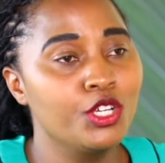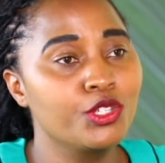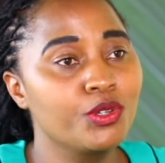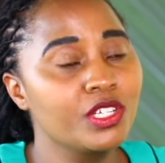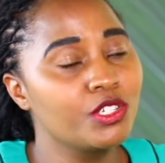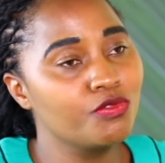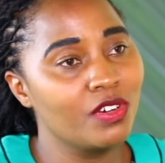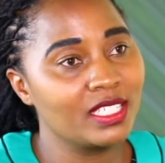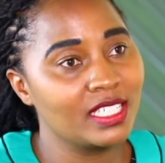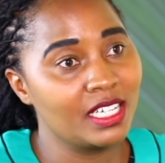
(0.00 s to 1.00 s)
So you need to
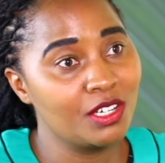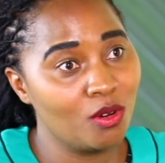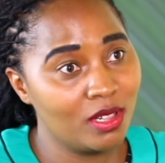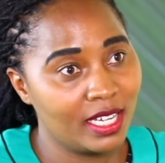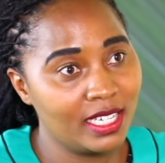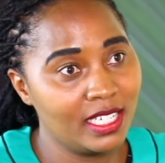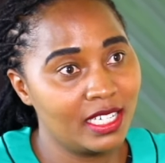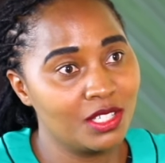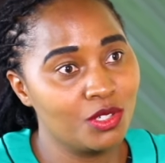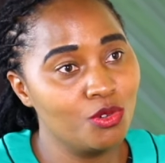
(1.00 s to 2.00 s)
factor in all that
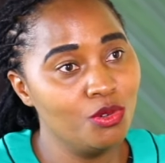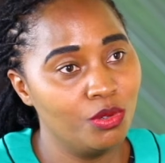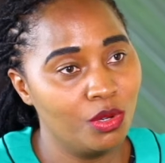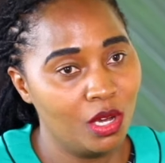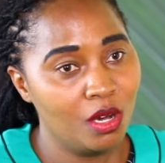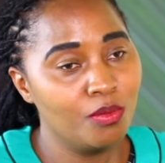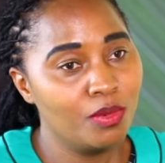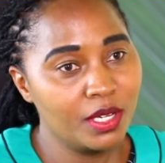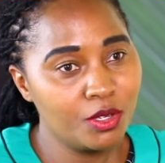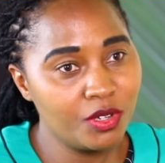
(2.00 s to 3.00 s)
as you.
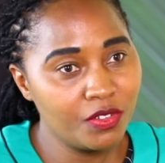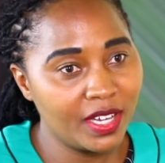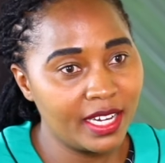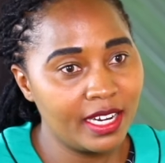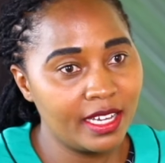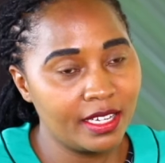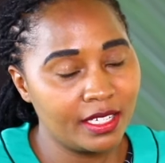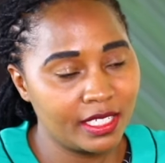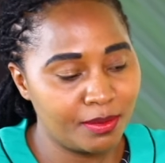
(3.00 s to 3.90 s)
You even uh,